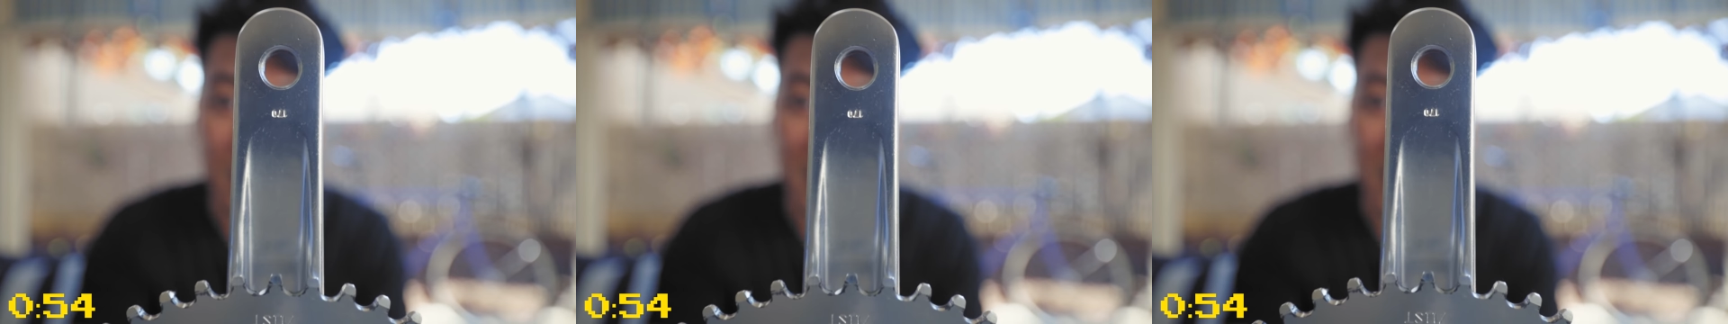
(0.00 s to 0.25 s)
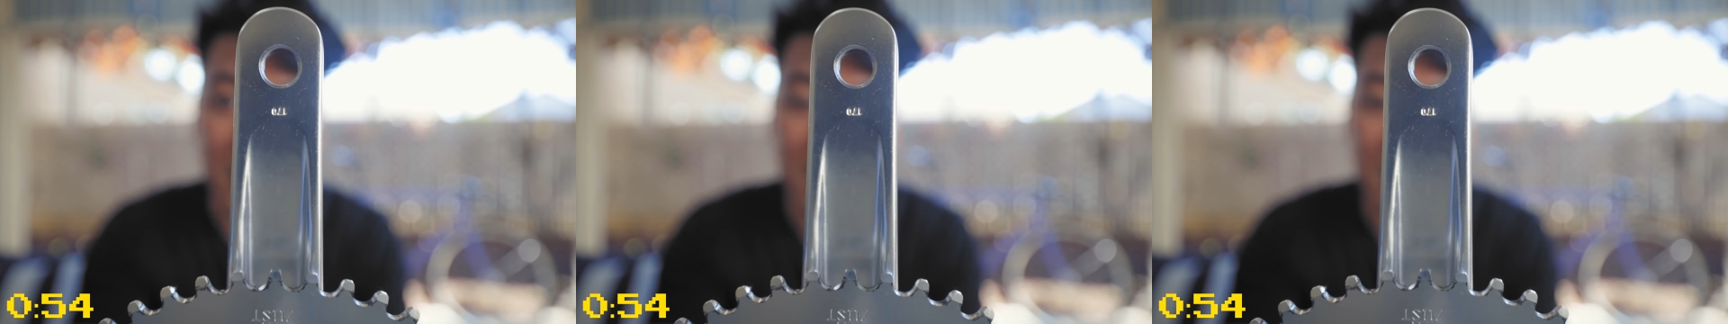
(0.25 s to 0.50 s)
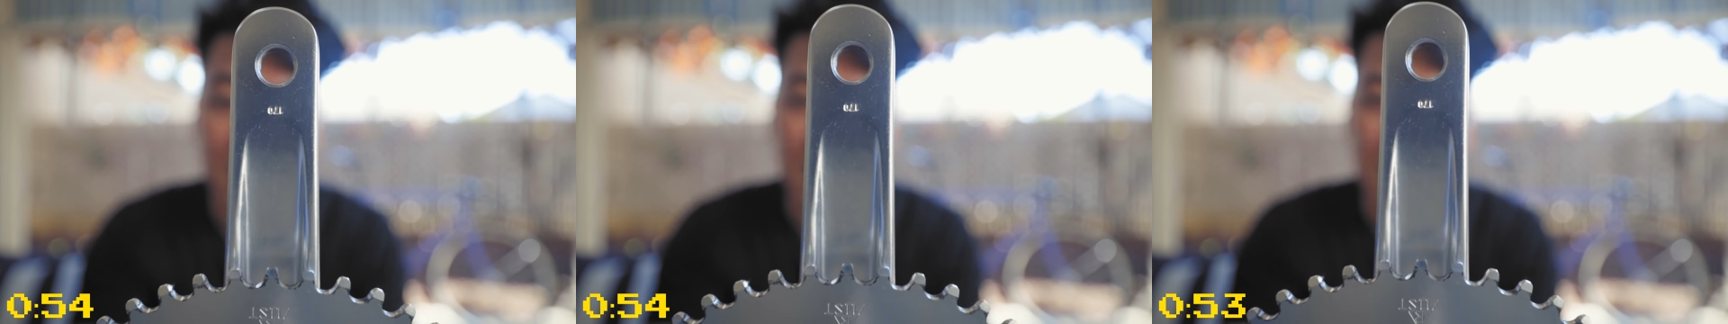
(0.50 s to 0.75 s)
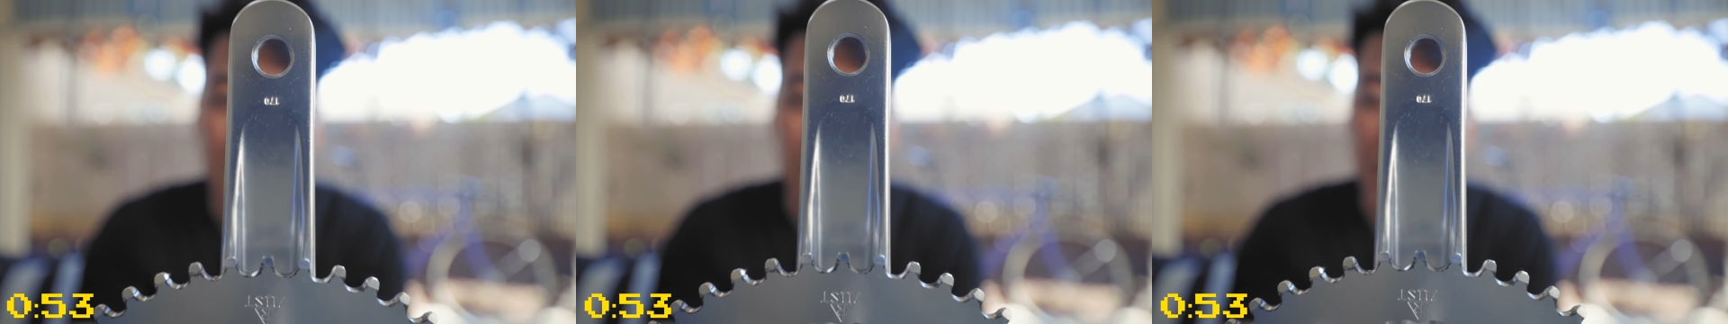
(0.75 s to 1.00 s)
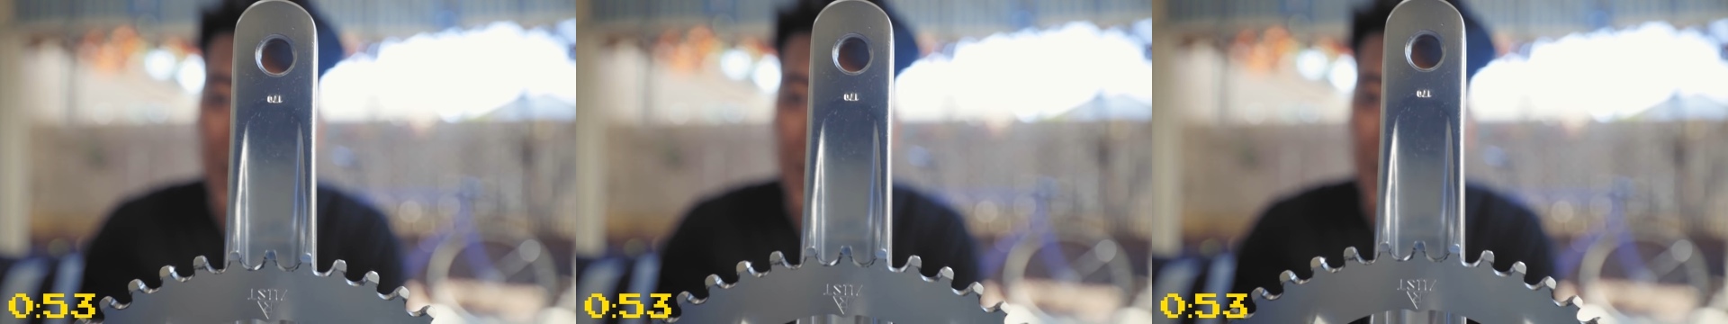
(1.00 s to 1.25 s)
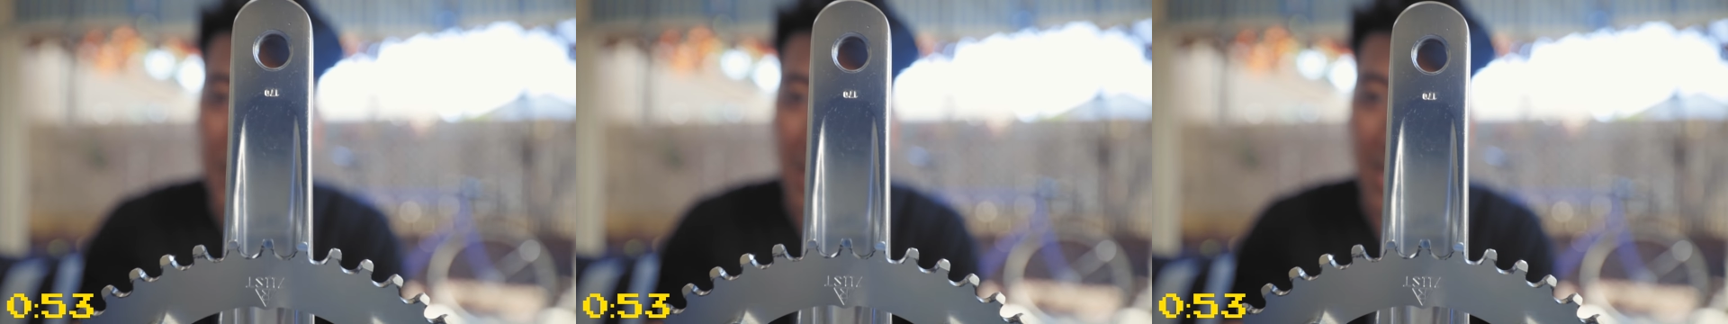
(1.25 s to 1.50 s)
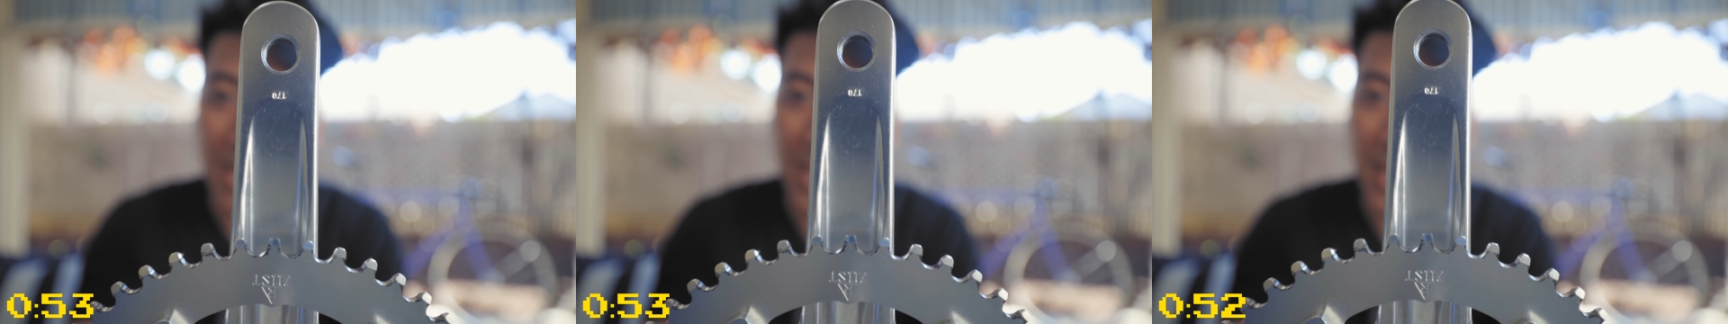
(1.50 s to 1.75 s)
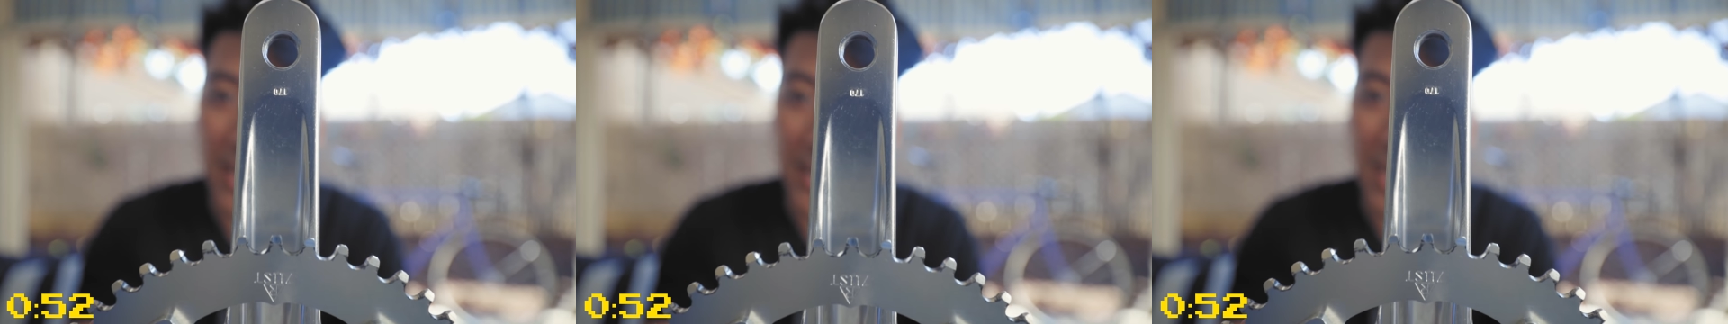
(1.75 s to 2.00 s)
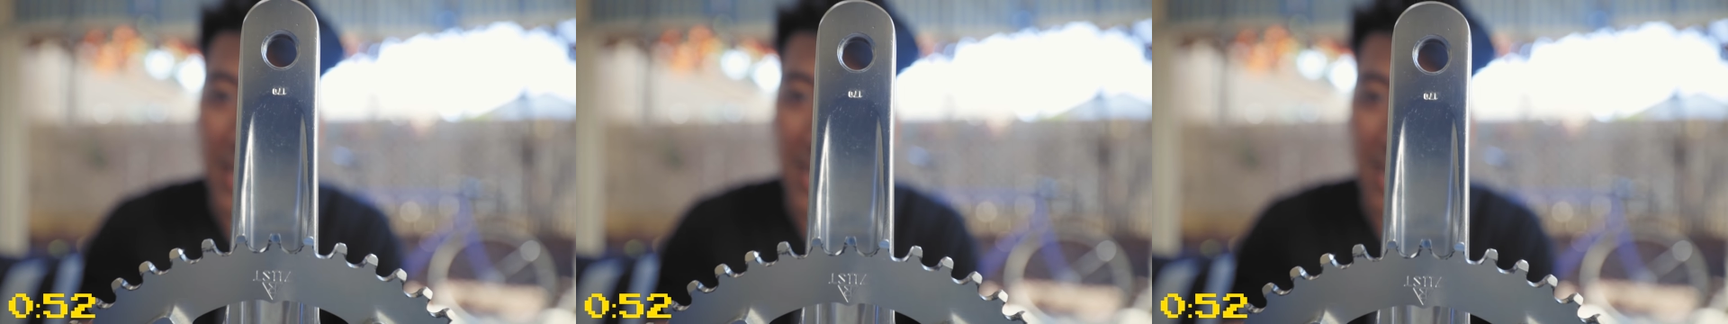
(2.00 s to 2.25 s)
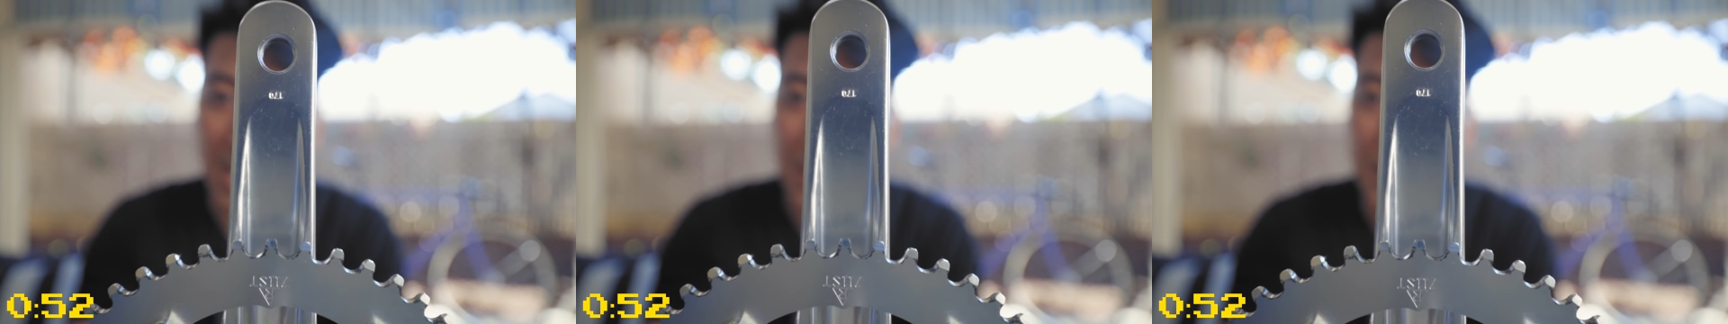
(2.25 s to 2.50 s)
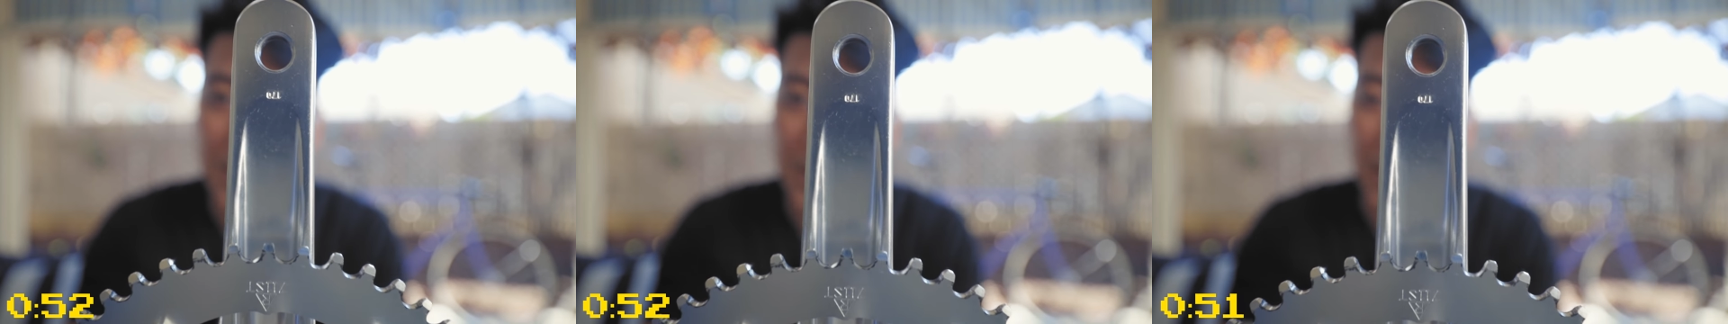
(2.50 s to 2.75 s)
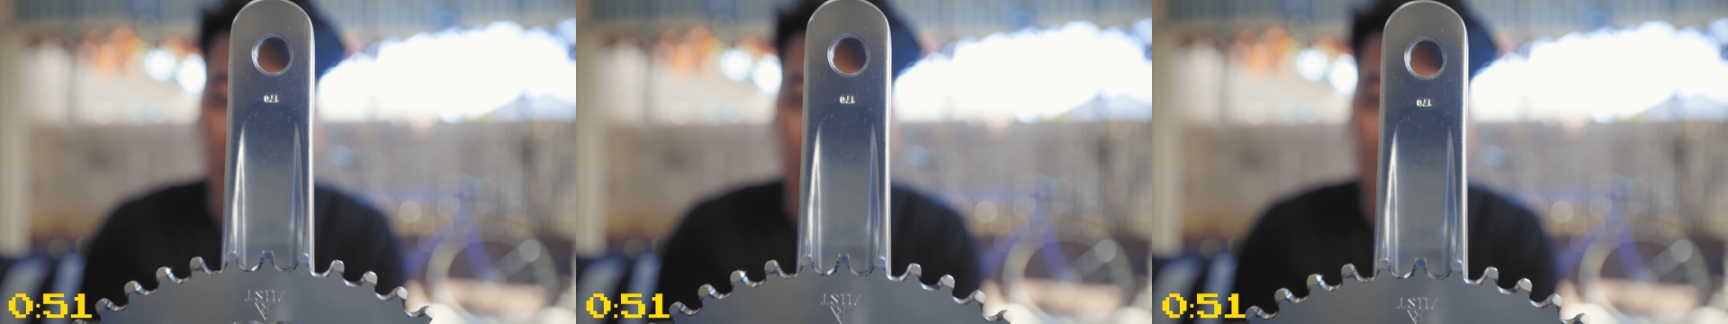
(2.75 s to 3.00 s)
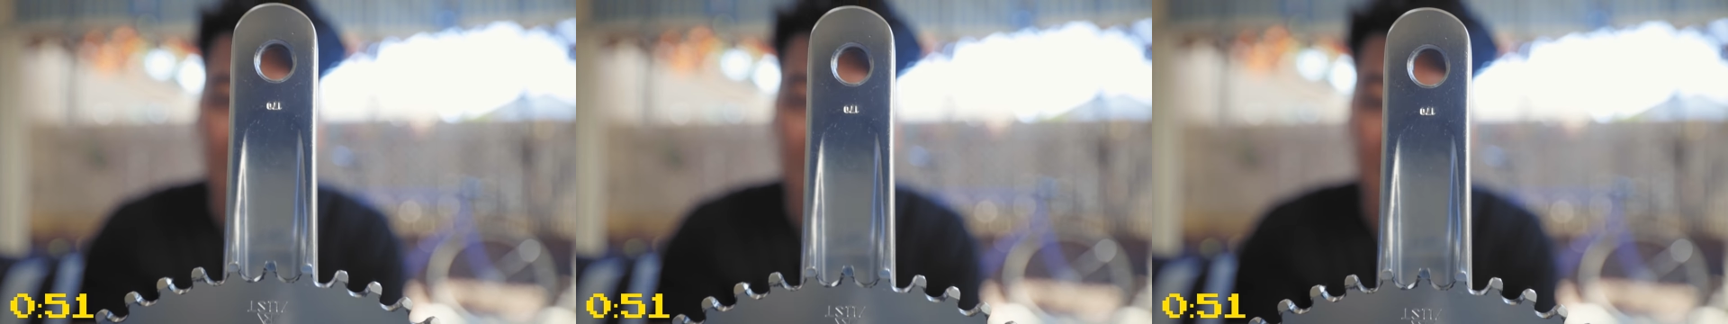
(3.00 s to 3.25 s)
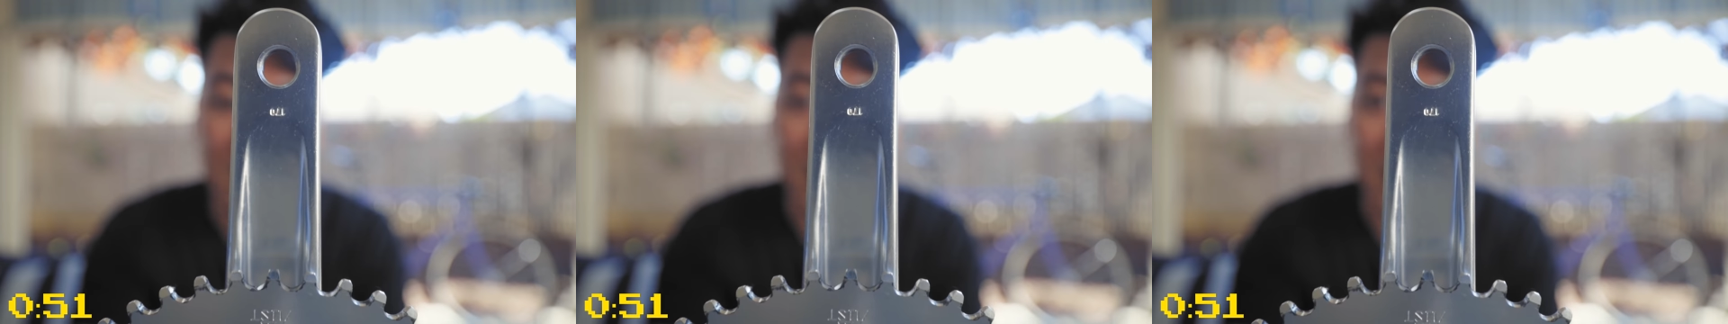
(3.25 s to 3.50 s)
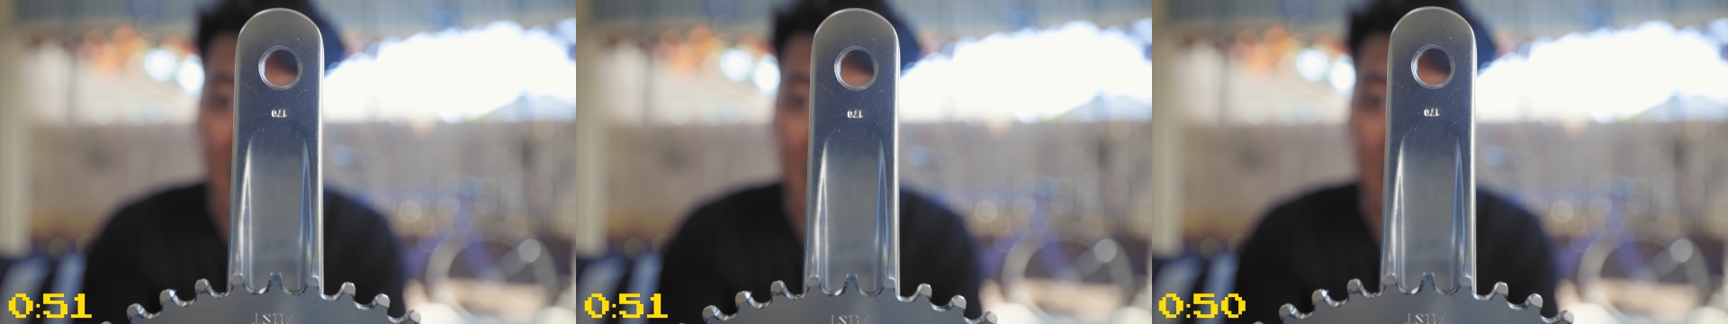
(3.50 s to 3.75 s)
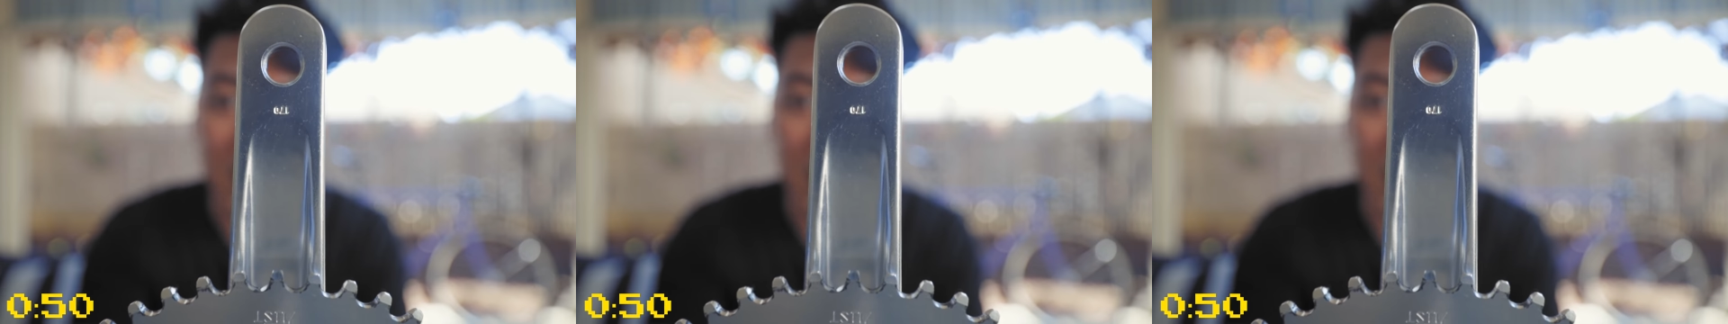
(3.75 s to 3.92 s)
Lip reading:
[unreadable: no face in view]